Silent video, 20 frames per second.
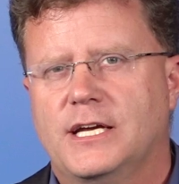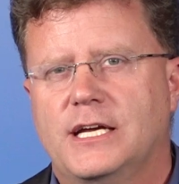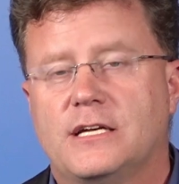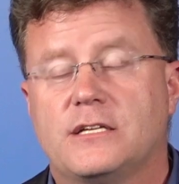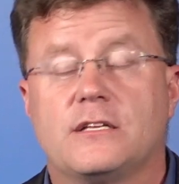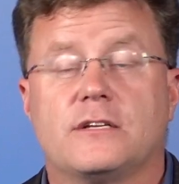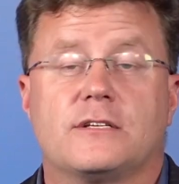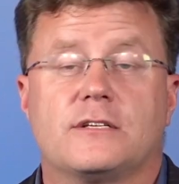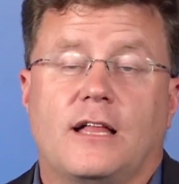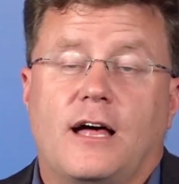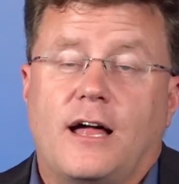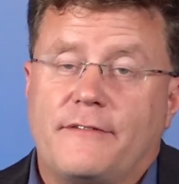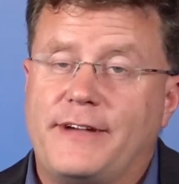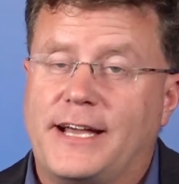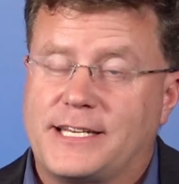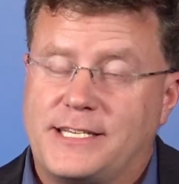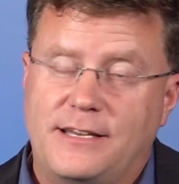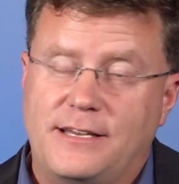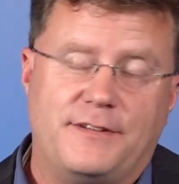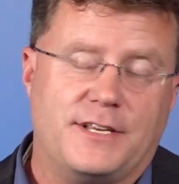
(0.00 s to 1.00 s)
So there's a lot of
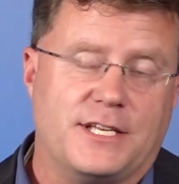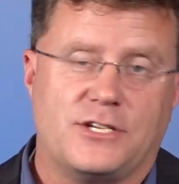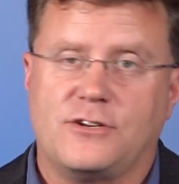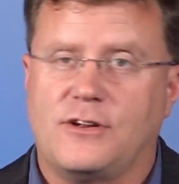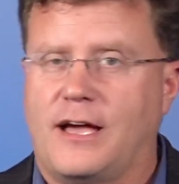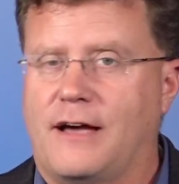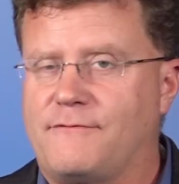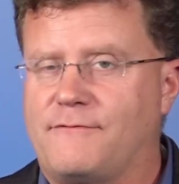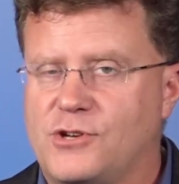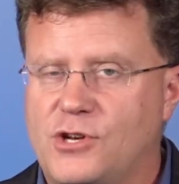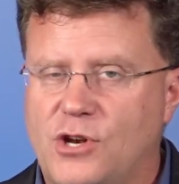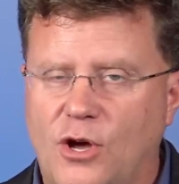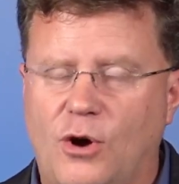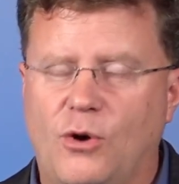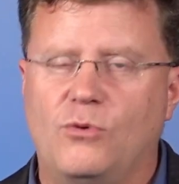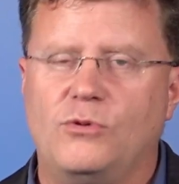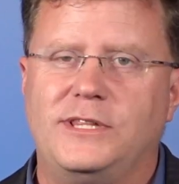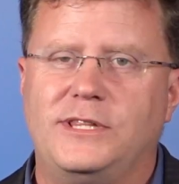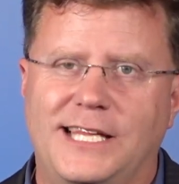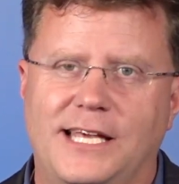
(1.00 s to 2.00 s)
activities. You have no
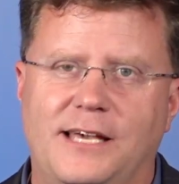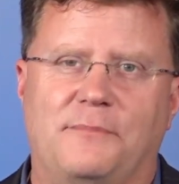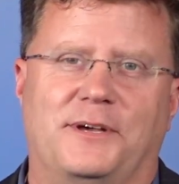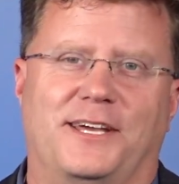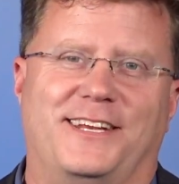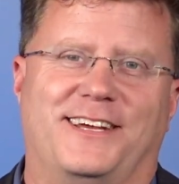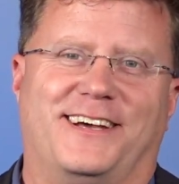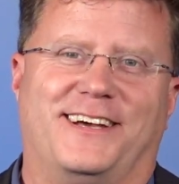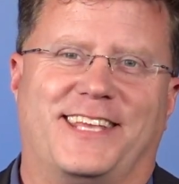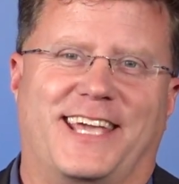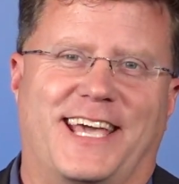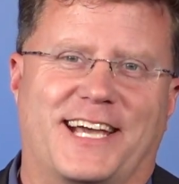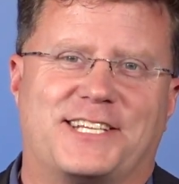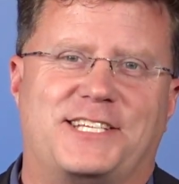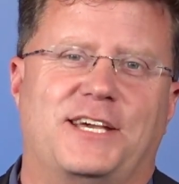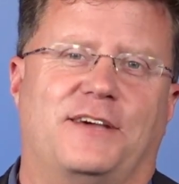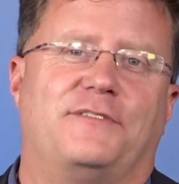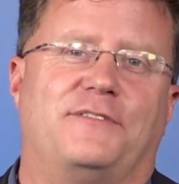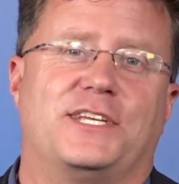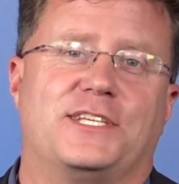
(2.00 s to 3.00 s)
limit on the
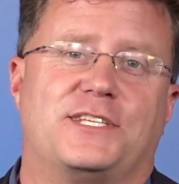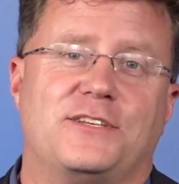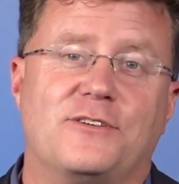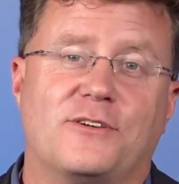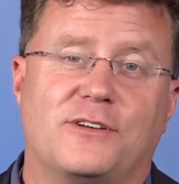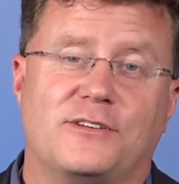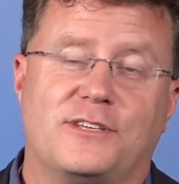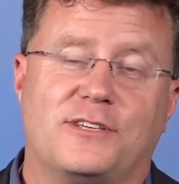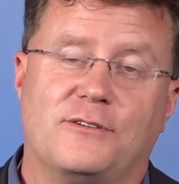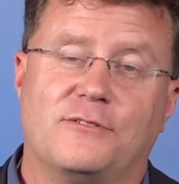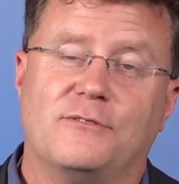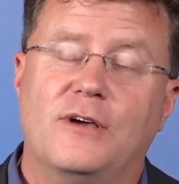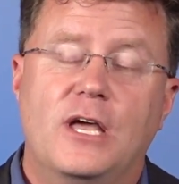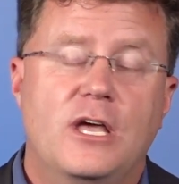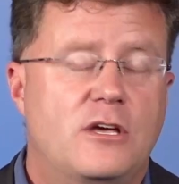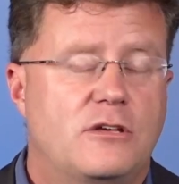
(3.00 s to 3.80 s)
activities that you can do.